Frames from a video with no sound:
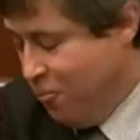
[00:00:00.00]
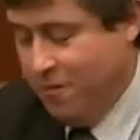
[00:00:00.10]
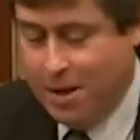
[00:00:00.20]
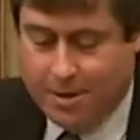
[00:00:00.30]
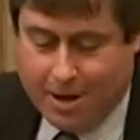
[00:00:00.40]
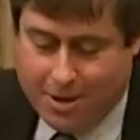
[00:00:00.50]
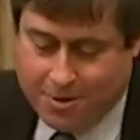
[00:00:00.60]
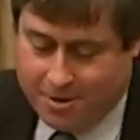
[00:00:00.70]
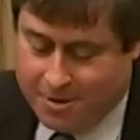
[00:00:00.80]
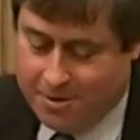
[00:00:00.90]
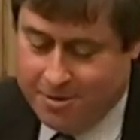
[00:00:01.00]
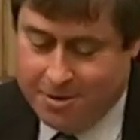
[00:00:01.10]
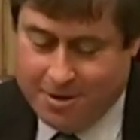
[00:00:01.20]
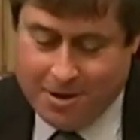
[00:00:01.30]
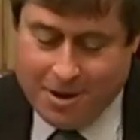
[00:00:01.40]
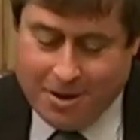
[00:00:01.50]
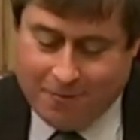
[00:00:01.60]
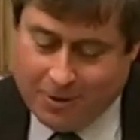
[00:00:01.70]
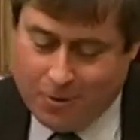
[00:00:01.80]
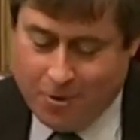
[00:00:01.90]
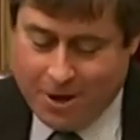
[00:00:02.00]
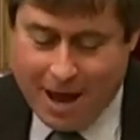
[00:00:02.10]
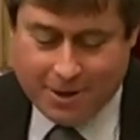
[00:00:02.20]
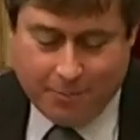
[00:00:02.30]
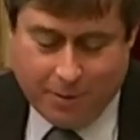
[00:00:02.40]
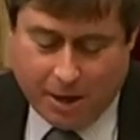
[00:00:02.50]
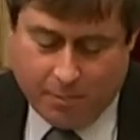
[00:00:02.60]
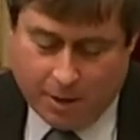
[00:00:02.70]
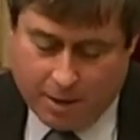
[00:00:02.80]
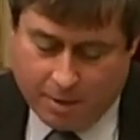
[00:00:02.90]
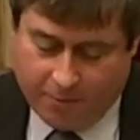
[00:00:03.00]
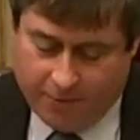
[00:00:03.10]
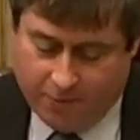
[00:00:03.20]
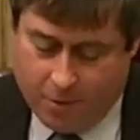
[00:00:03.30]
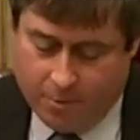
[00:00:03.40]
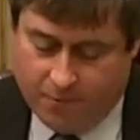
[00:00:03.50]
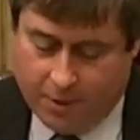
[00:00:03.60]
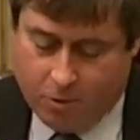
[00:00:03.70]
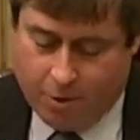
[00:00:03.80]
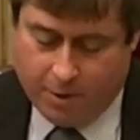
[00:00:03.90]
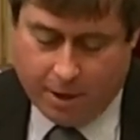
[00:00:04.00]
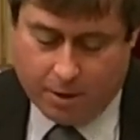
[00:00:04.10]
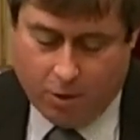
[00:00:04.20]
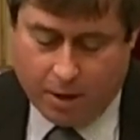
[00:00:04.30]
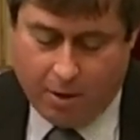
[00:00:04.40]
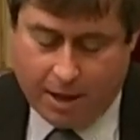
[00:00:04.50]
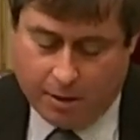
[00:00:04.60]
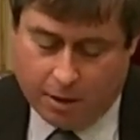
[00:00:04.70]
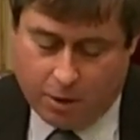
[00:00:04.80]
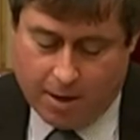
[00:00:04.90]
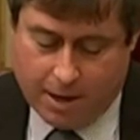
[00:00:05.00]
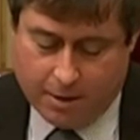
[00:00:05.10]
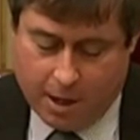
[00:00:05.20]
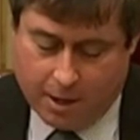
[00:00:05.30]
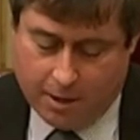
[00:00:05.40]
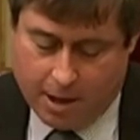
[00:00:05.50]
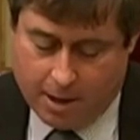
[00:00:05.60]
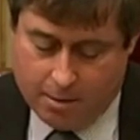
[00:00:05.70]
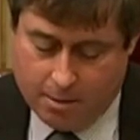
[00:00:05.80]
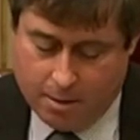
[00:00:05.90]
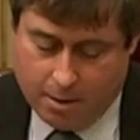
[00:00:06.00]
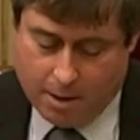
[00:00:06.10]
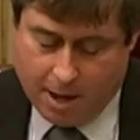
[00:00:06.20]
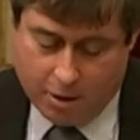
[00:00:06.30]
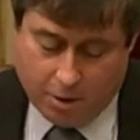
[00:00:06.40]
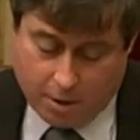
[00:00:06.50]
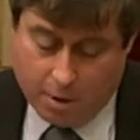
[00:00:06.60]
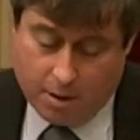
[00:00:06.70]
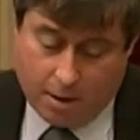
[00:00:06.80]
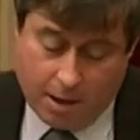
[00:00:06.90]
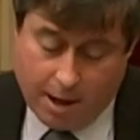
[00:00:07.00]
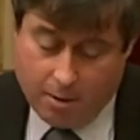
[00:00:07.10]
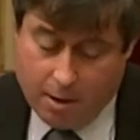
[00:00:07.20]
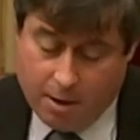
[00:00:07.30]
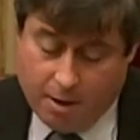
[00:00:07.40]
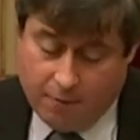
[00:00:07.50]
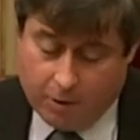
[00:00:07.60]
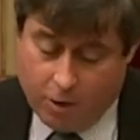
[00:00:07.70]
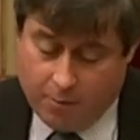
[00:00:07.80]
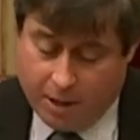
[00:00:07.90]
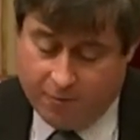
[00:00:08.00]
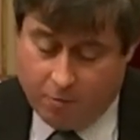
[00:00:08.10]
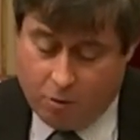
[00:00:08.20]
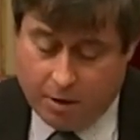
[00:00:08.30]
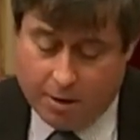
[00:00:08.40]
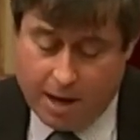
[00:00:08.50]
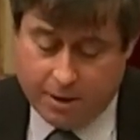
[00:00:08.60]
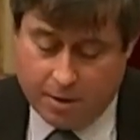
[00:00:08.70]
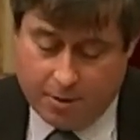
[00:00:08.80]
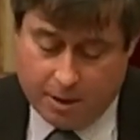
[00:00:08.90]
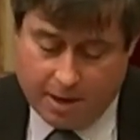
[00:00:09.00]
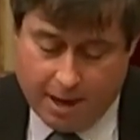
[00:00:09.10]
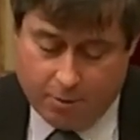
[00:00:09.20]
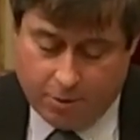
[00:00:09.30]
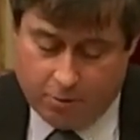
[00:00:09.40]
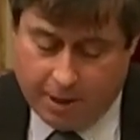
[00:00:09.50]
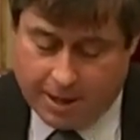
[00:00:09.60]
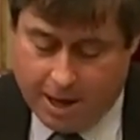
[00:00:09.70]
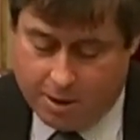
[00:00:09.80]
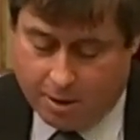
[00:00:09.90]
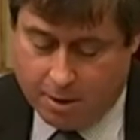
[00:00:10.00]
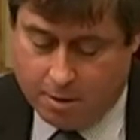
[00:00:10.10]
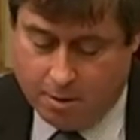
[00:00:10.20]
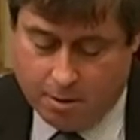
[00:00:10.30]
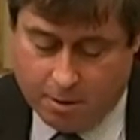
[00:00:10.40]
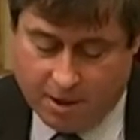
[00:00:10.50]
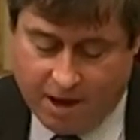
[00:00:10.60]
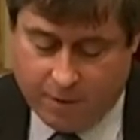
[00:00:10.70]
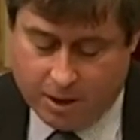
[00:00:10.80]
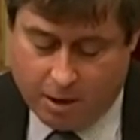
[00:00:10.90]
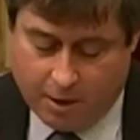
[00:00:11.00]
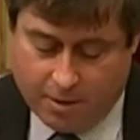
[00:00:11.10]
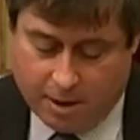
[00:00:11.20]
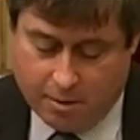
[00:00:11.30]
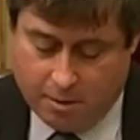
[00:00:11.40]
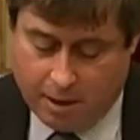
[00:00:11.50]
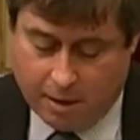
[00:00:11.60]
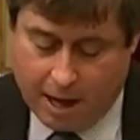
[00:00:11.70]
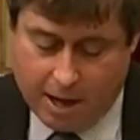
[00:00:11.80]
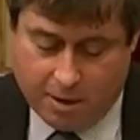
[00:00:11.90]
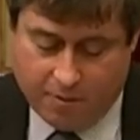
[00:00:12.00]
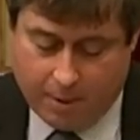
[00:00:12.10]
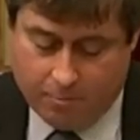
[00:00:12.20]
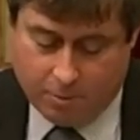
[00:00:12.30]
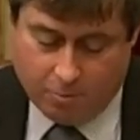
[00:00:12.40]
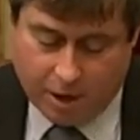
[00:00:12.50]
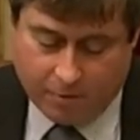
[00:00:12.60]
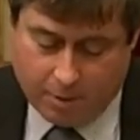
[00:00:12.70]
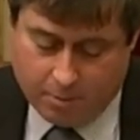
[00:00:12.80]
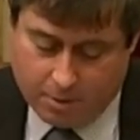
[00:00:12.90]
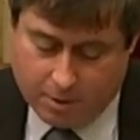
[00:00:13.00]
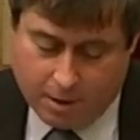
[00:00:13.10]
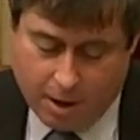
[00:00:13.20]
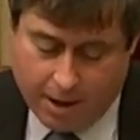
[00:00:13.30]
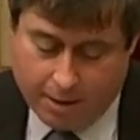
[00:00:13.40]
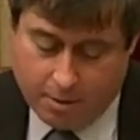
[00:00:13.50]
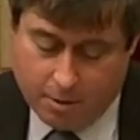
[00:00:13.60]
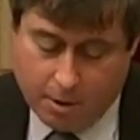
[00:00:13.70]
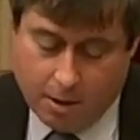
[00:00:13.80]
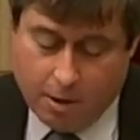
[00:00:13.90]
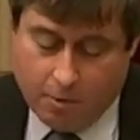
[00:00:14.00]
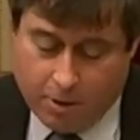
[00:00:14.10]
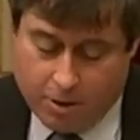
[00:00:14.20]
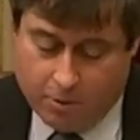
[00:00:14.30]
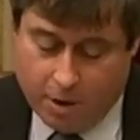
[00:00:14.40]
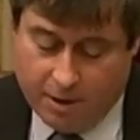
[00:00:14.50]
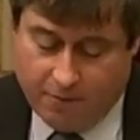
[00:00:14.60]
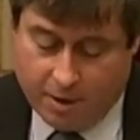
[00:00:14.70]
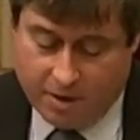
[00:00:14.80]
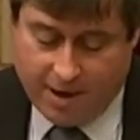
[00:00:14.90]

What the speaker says: of 2 investigations. The Victorian Acting Police Minister has confirmed that Victorian Police can also access QR check-in data, as you just said now. Victorian Police have requested access to this data on 3 occasions. To the Government's credit, these occasions requests have been denied. We should not live in a